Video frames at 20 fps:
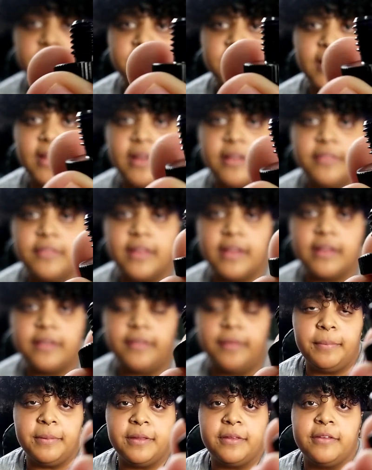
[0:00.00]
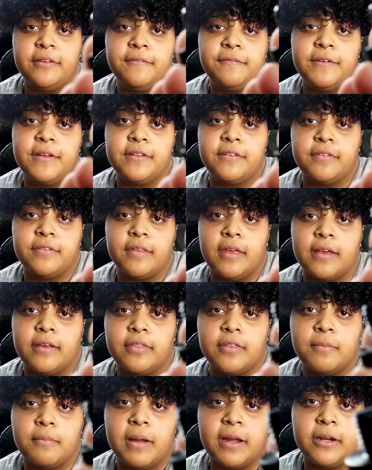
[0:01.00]
side that typically fits like
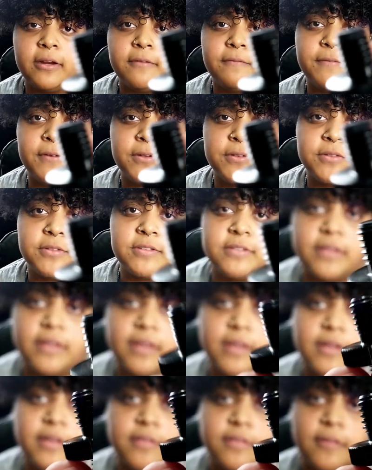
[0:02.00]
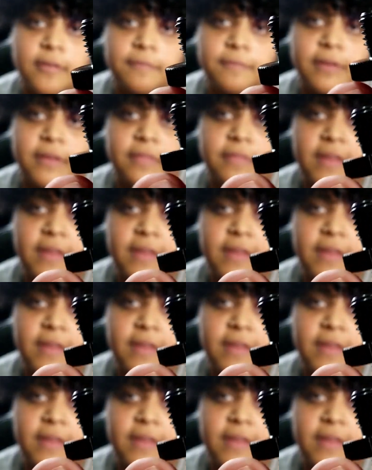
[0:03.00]
the microphone stand and stuff like